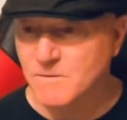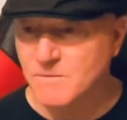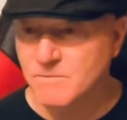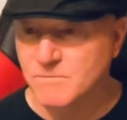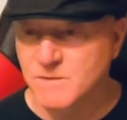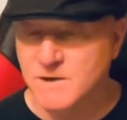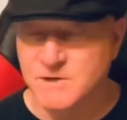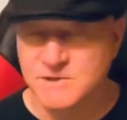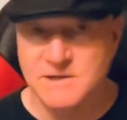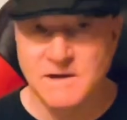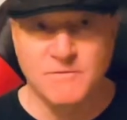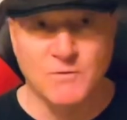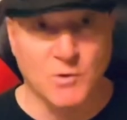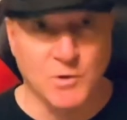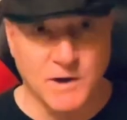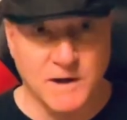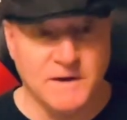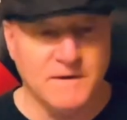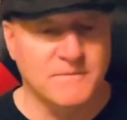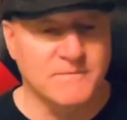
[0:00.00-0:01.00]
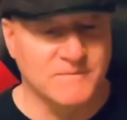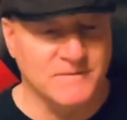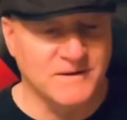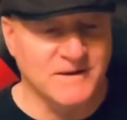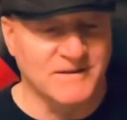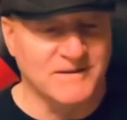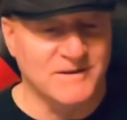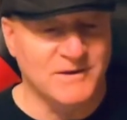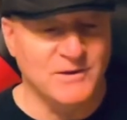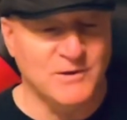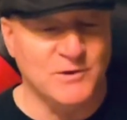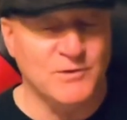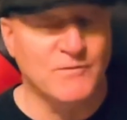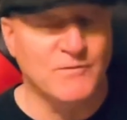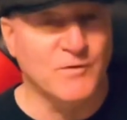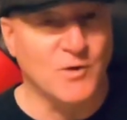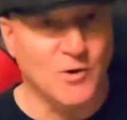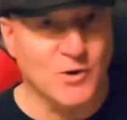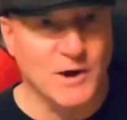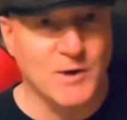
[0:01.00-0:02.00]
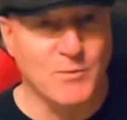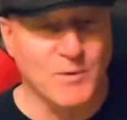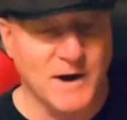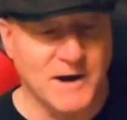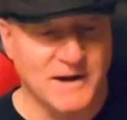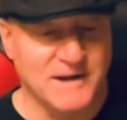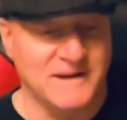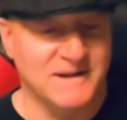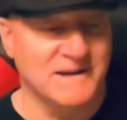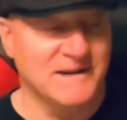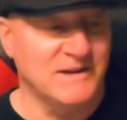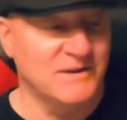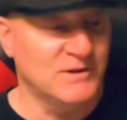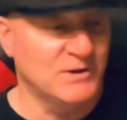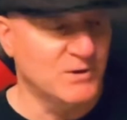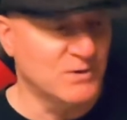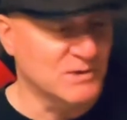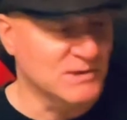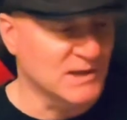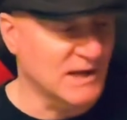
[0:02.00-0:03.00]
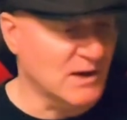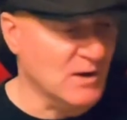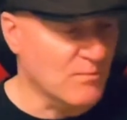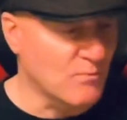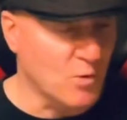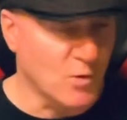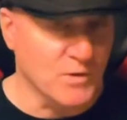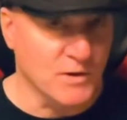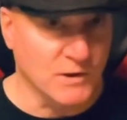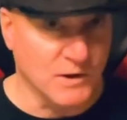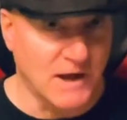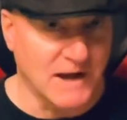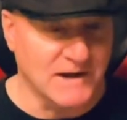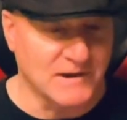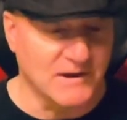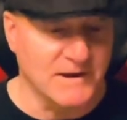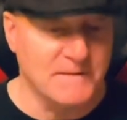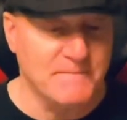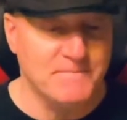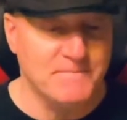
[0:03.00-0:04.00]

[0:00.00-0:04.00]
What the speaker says: because you've already read it in the newsletter more than likely.